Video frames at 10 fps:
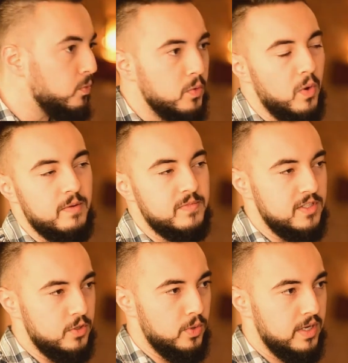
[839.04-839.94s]
we want him to
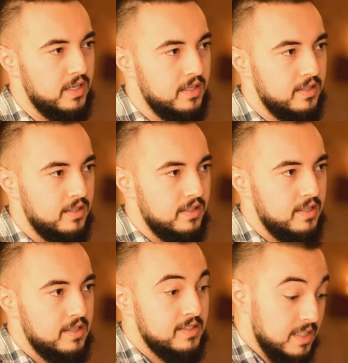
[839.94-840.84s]
do it.
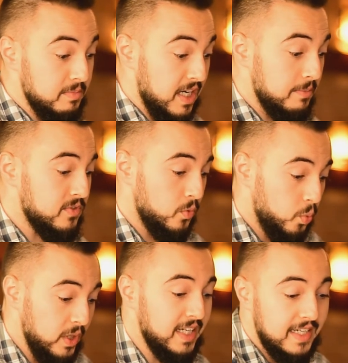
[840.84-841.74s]
Sometimes
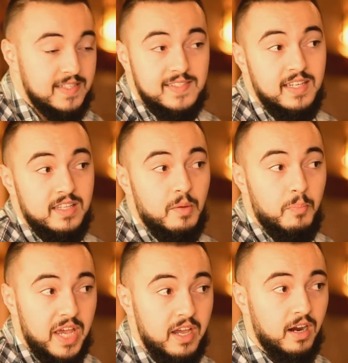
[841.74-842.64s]
we get to see the
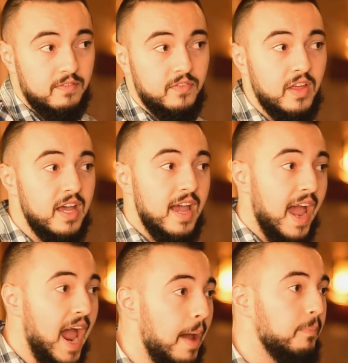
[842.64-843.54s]
payoff, the
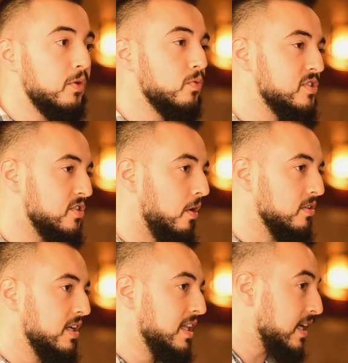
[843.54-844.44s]
happy
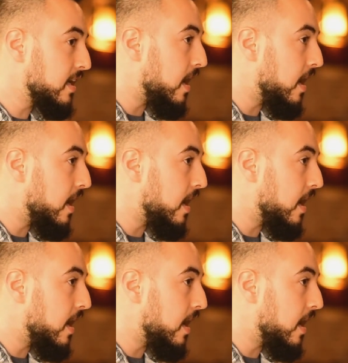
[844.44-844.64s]
result that